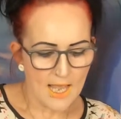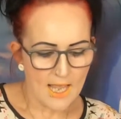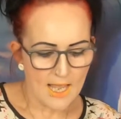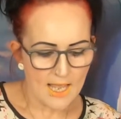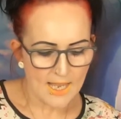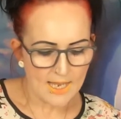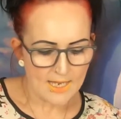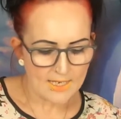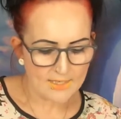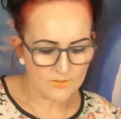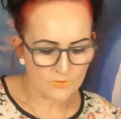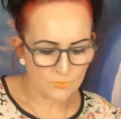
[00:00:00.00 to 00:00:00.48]

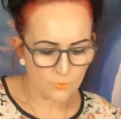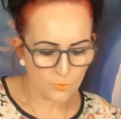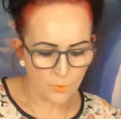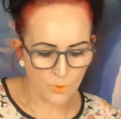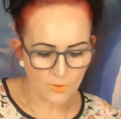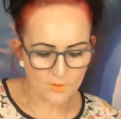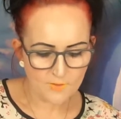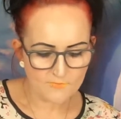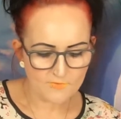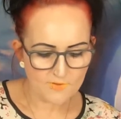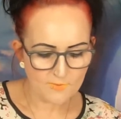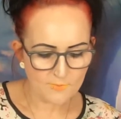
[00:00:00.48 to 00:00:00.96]
And
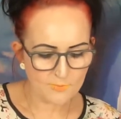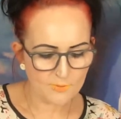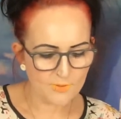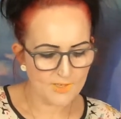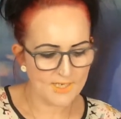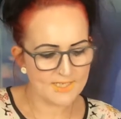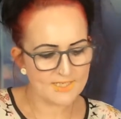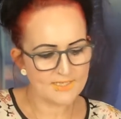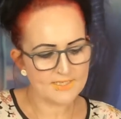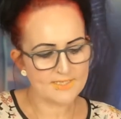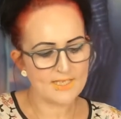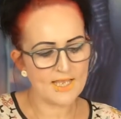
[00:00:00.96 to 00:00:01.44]
one of the
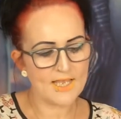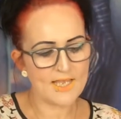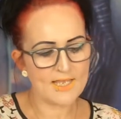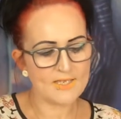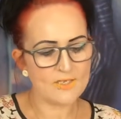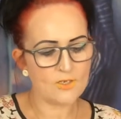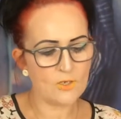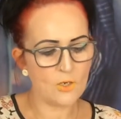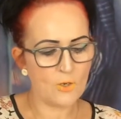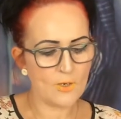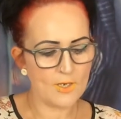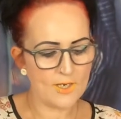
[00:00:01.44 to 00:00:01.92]
prints that I
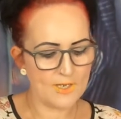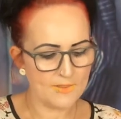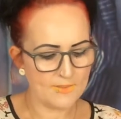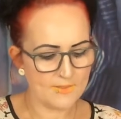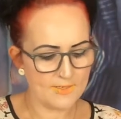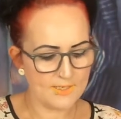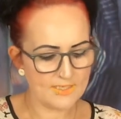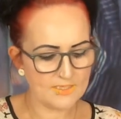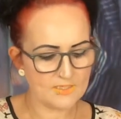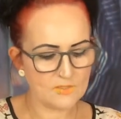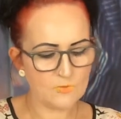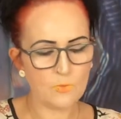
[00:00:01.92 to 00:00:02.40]
got in
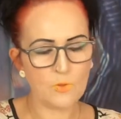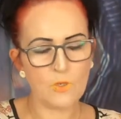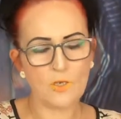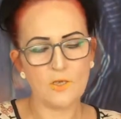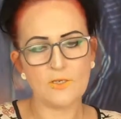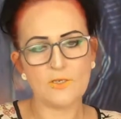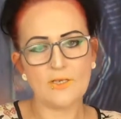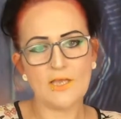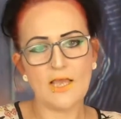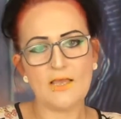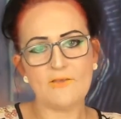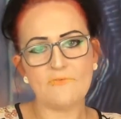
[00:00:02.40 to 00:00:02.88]
this
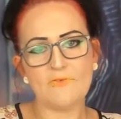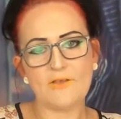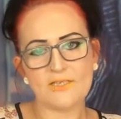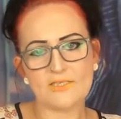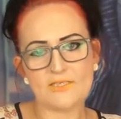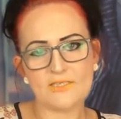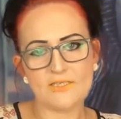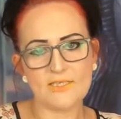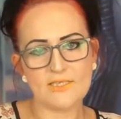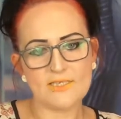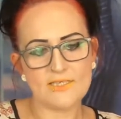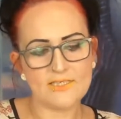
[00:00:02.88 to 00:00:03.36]
one, I've
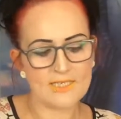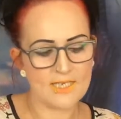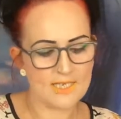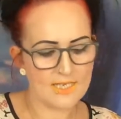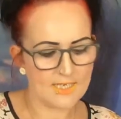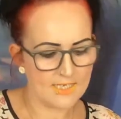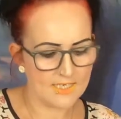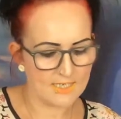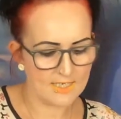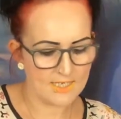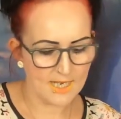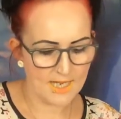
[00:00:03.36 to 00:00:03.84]
actually
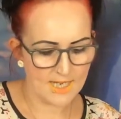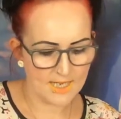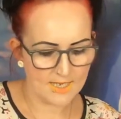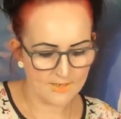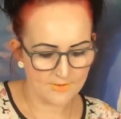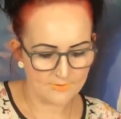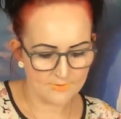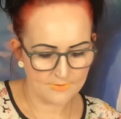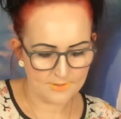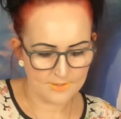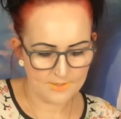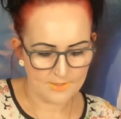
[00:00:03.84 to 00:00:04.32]
taken
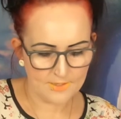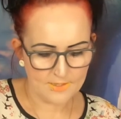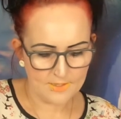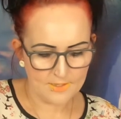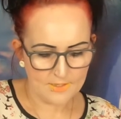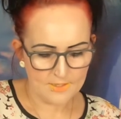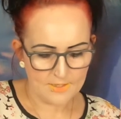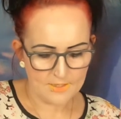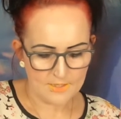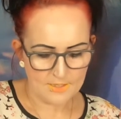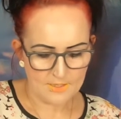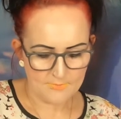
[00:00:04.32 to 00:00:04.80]
out.
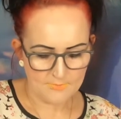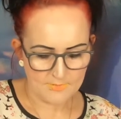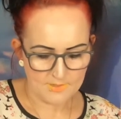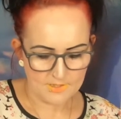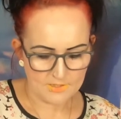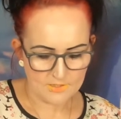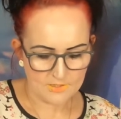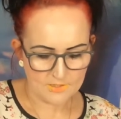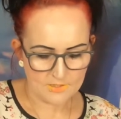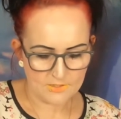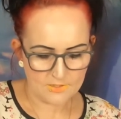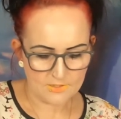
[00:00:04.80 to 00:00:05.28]
Let me
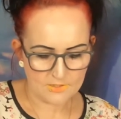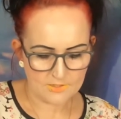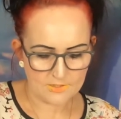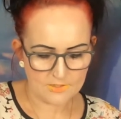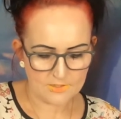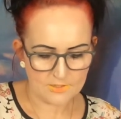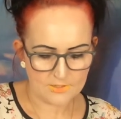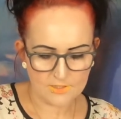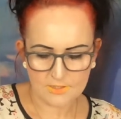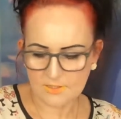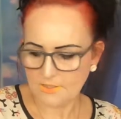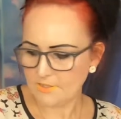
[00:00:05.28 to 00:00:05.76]

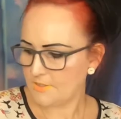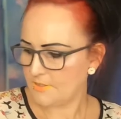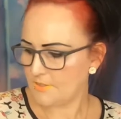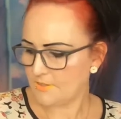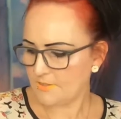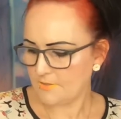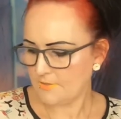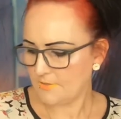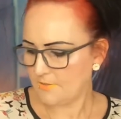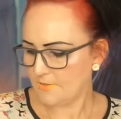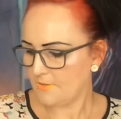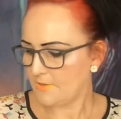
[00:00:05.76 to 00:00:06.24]
just
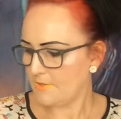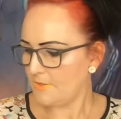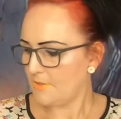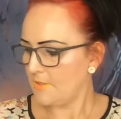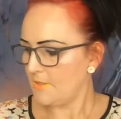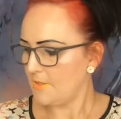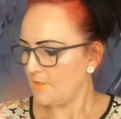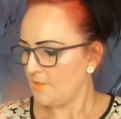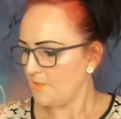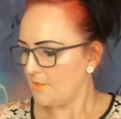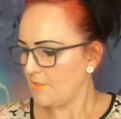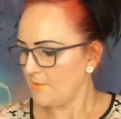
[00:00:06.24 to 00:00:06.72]

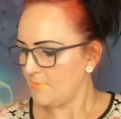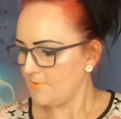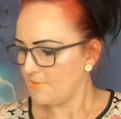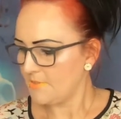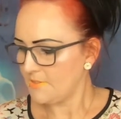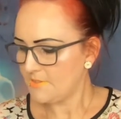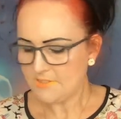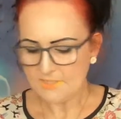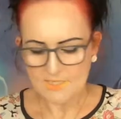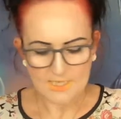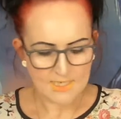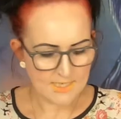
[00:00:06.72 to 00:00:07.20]

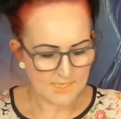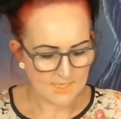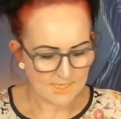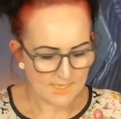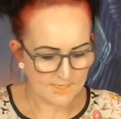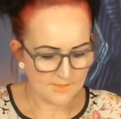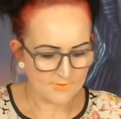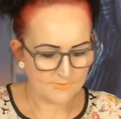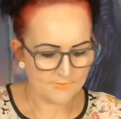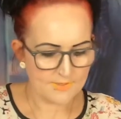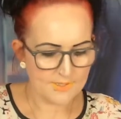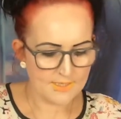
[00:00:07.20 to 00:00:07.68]
take
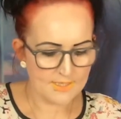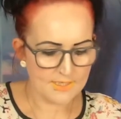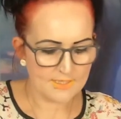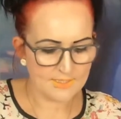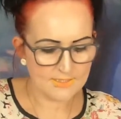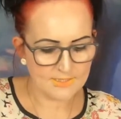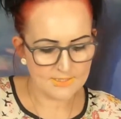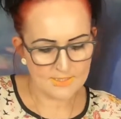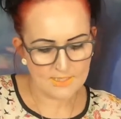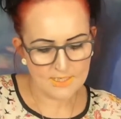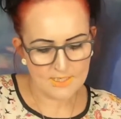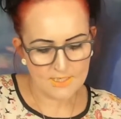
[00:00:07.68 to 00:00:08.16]
out
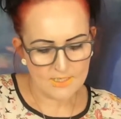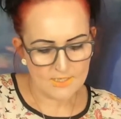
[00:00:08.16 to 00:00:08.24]
this.